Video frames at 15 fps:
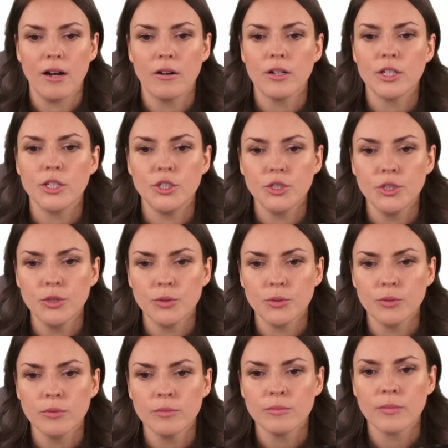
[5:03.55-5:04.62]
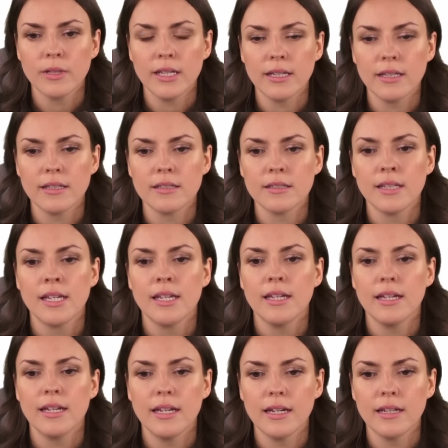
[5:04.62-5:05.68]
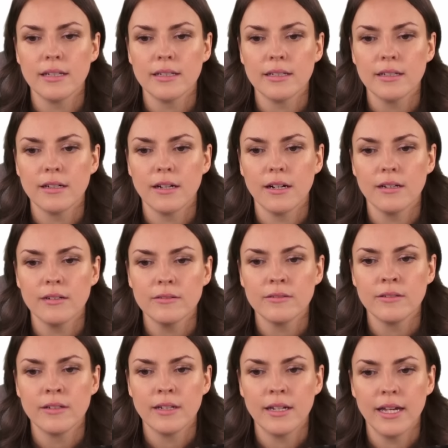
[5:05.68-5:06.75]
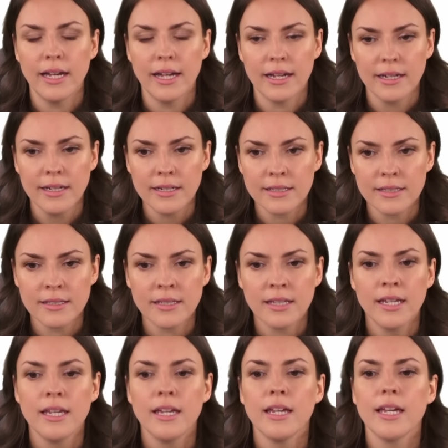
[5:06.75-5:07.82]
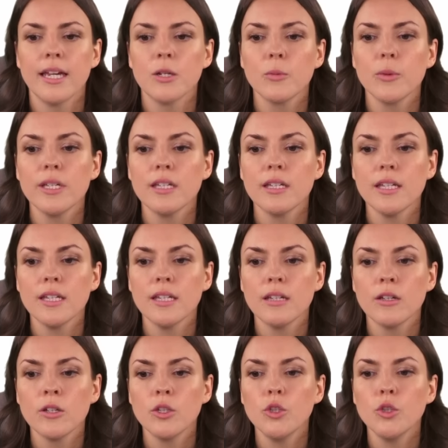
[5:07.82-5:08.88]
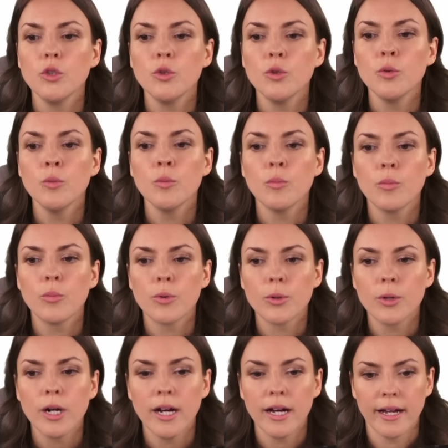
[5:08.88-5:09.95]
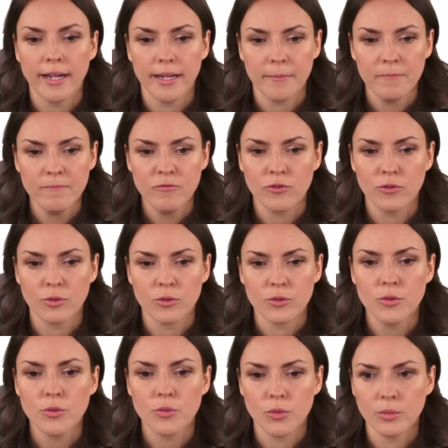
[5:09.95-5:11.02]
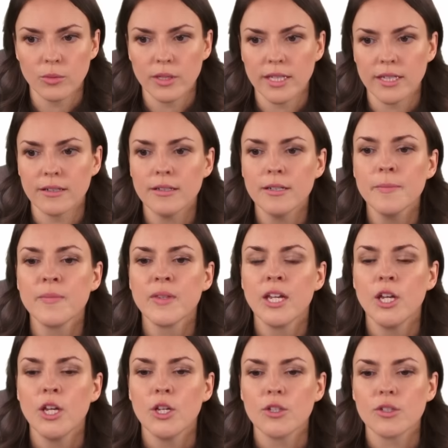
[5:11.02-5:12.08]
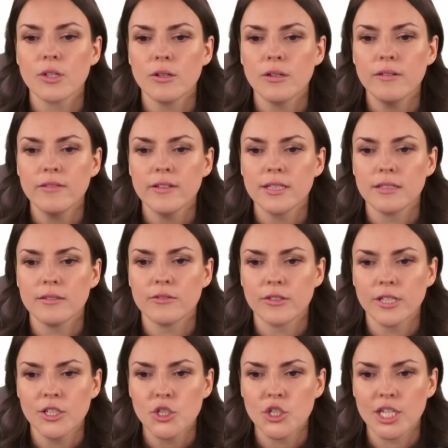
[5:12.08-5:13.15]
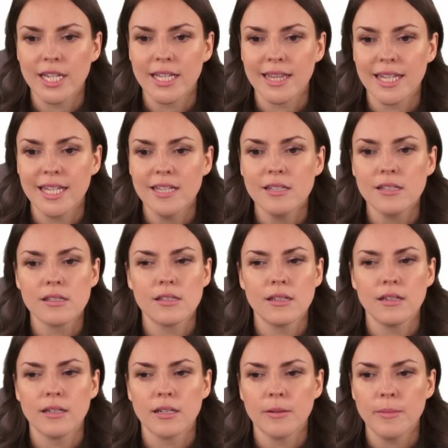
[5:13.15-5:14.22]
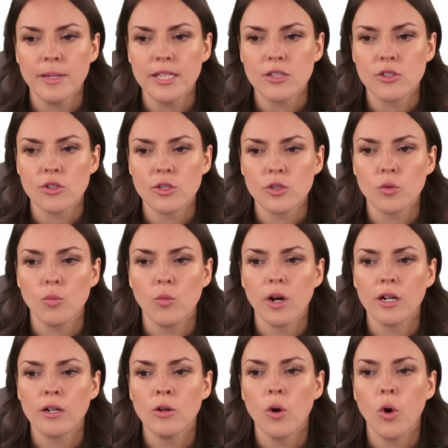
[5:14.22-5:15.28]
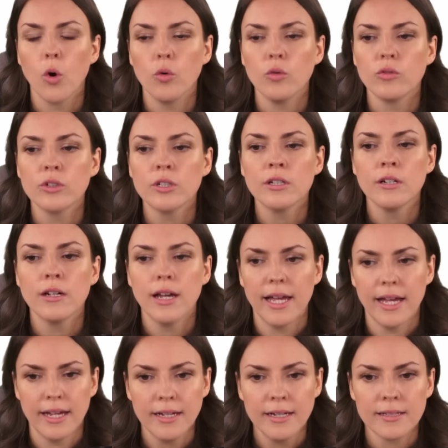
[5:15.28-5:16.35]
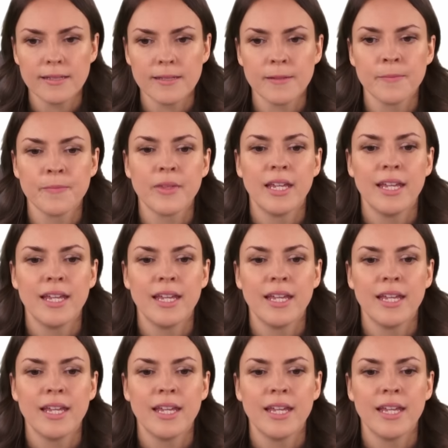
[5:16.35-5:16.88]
Our u is ln of x, and we need u prime for the rule here. So if I differentiate this, um, it's just one over x.